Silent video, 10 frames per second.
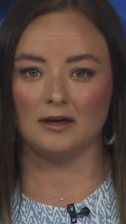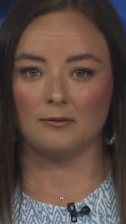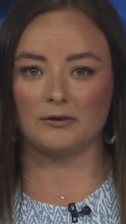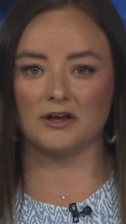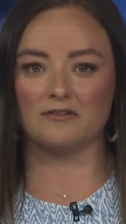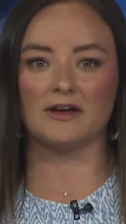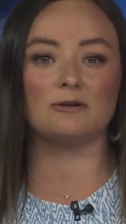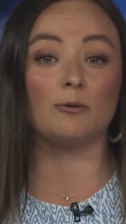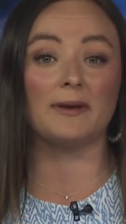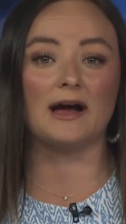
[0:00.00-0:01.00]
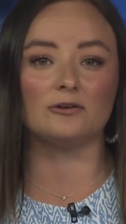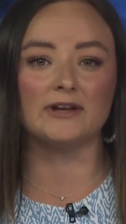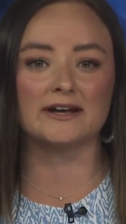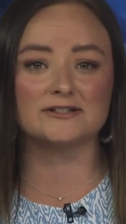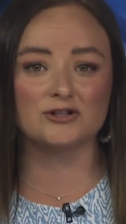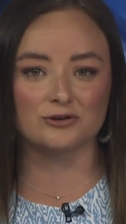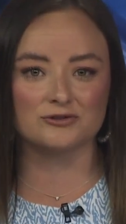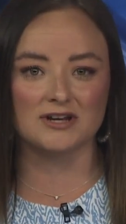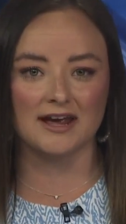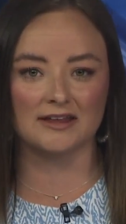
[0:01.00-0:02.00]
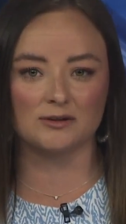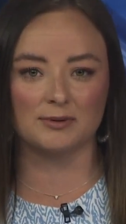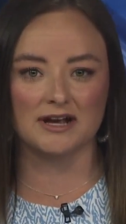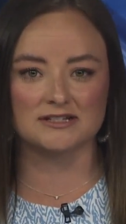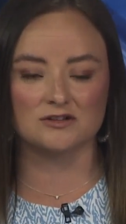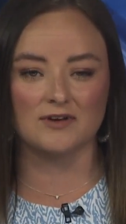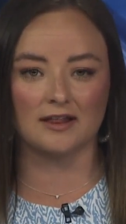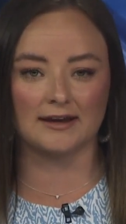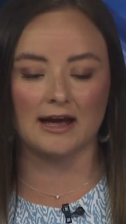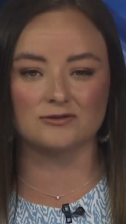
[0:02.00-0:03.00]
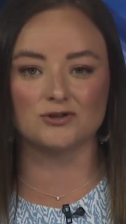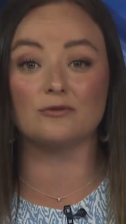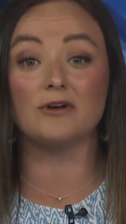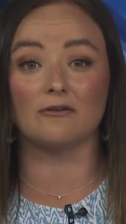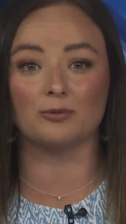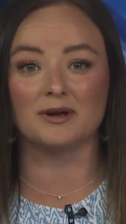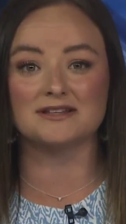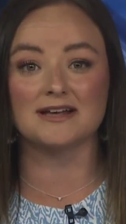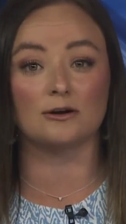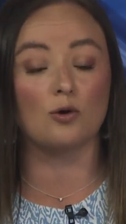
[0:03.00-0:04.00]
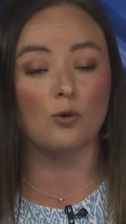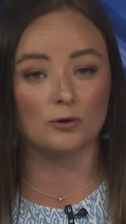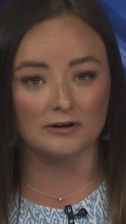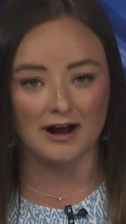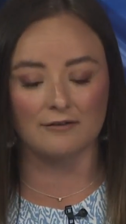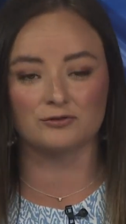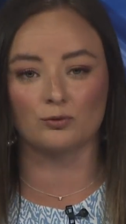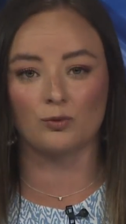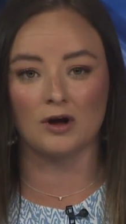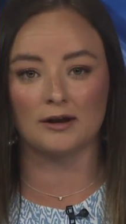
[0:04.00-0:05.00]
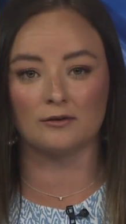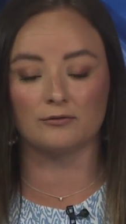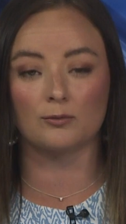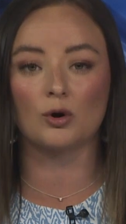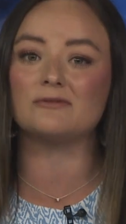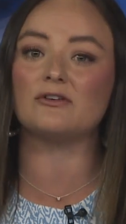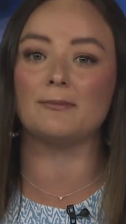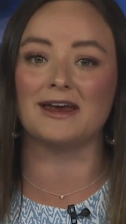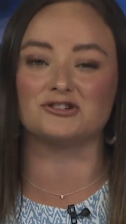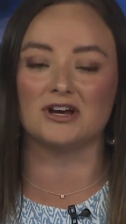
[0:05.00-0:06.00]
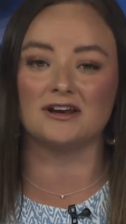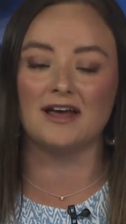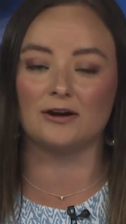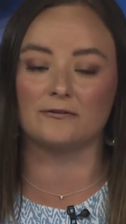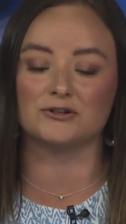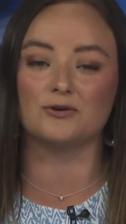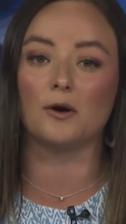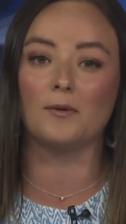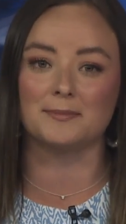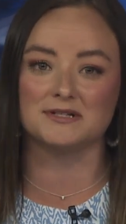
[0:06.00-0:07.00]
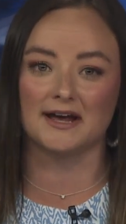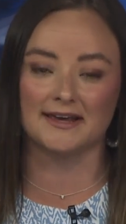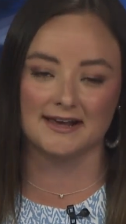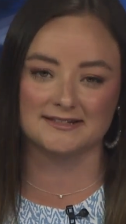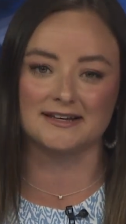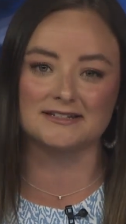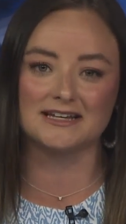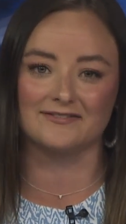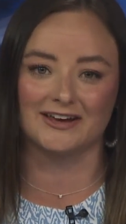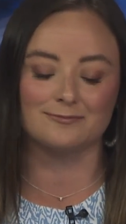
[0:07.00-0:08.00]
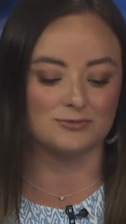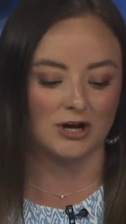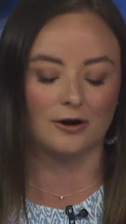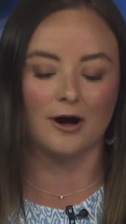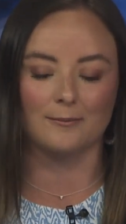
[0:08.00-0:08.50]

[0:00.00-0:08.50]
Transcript: Well, the event will be held next Thursday at the Brazos Valley Council of Governments at a quarter after one. For more information, head over to our website, K C N T V dot com.